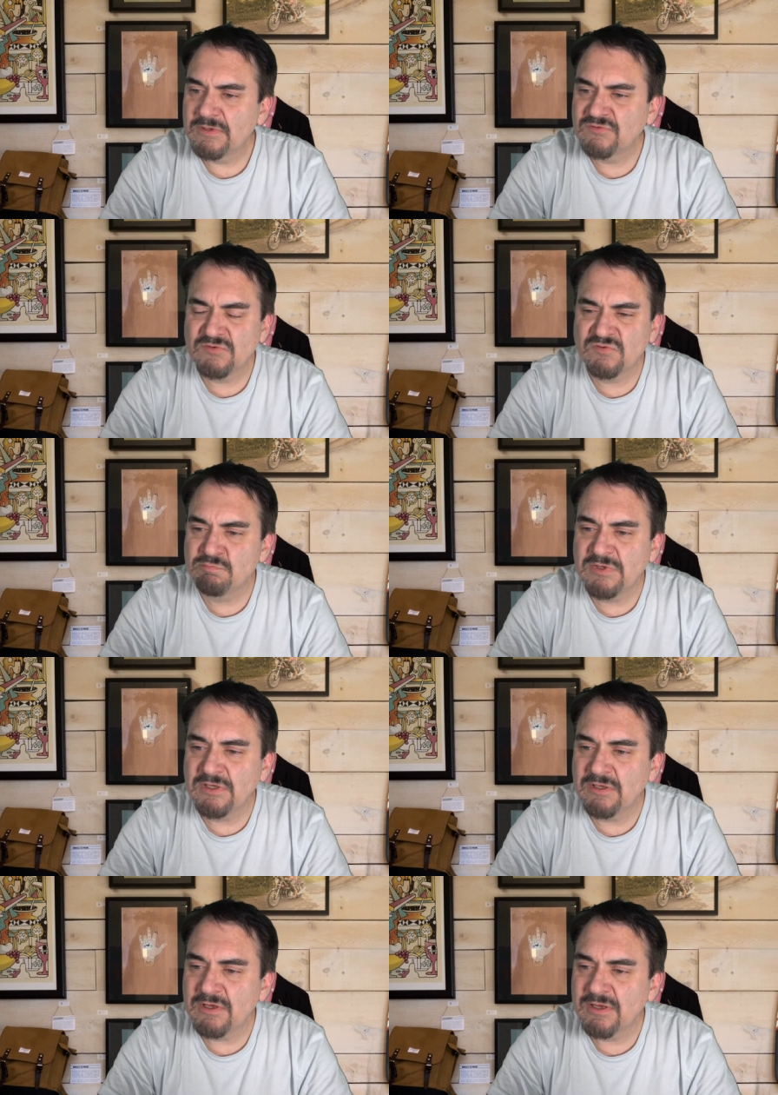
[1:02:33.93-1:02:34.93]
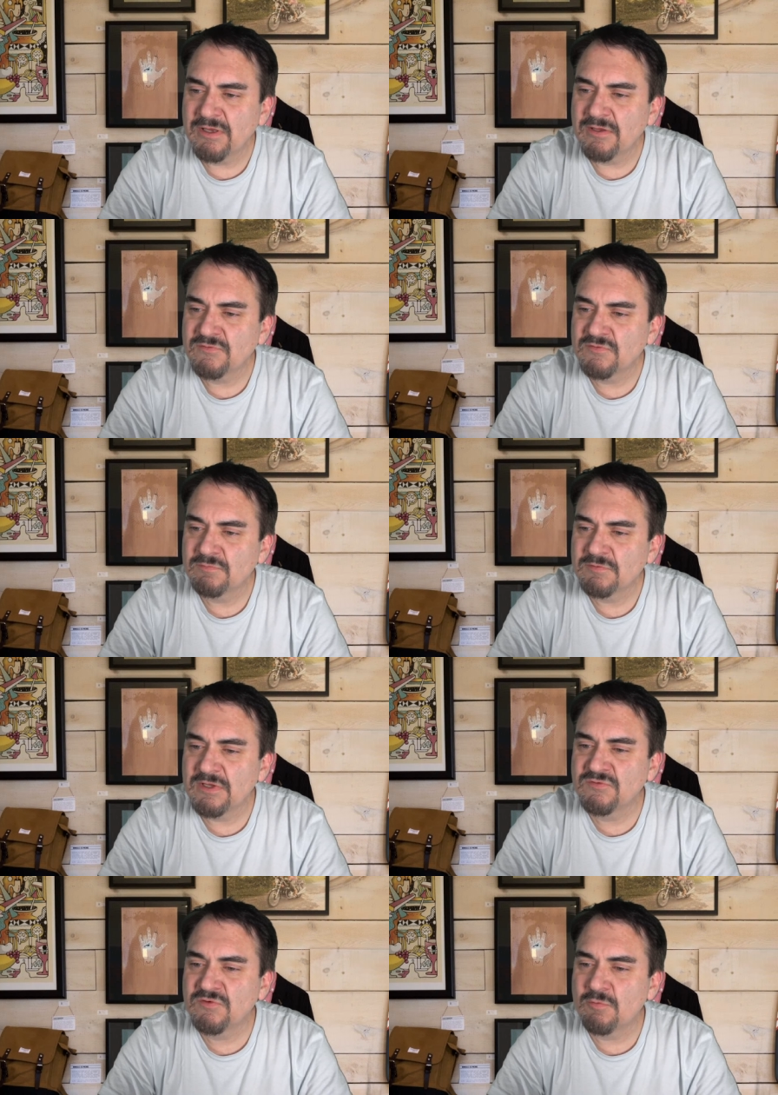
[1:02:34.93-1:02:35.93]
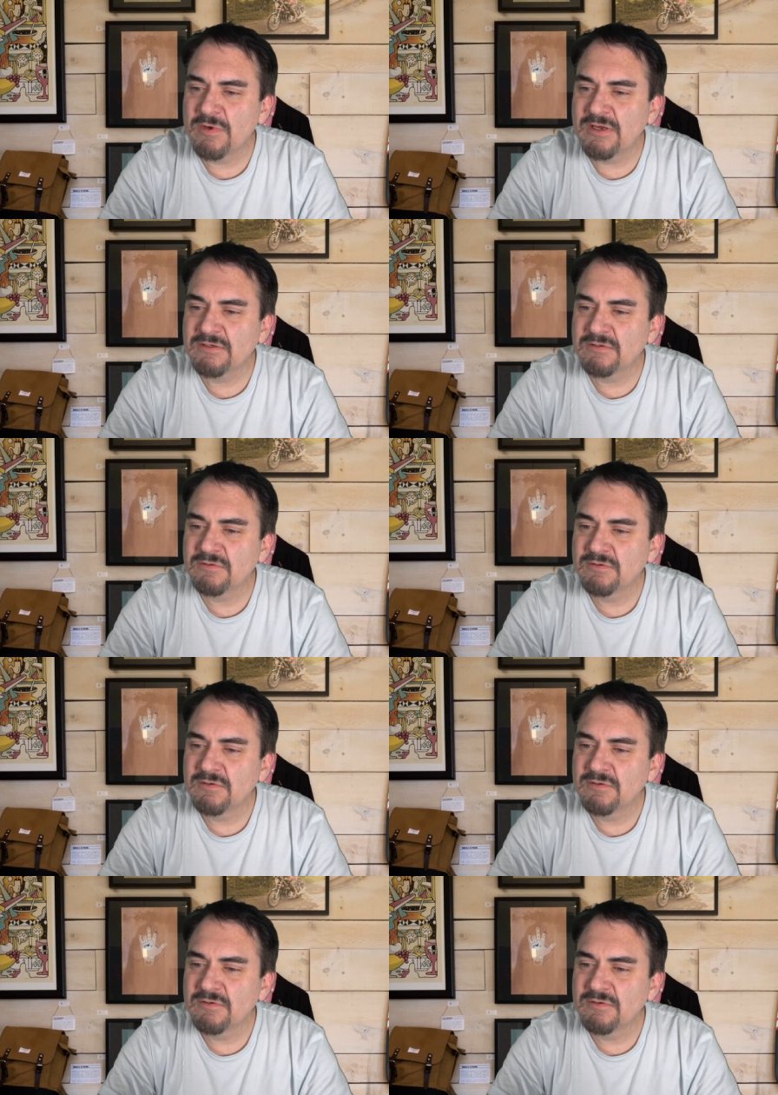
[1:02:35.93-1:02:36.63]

That's just me, I guess. Kids don't mind it.